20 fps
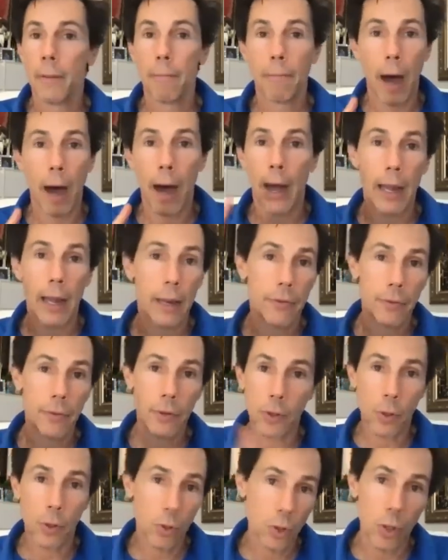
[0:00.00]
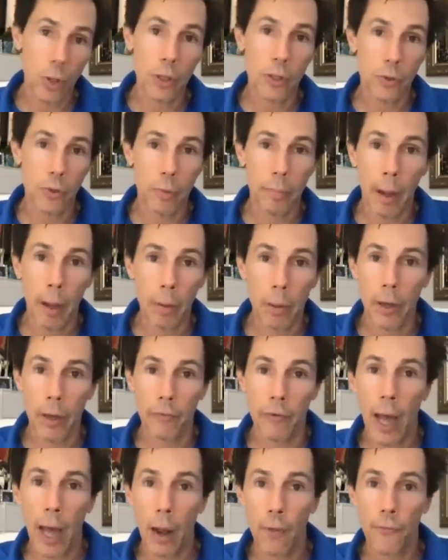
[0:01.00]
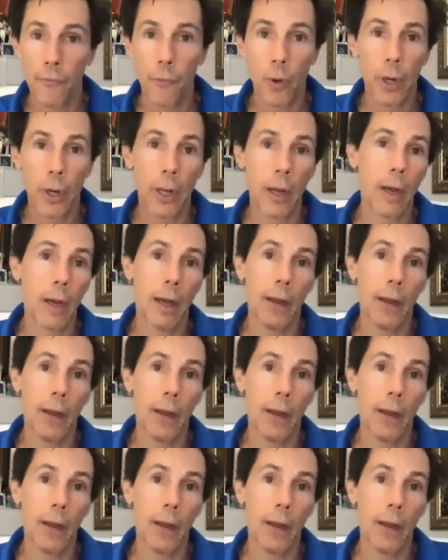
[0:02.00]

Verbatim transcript: by the Socialist Republic of California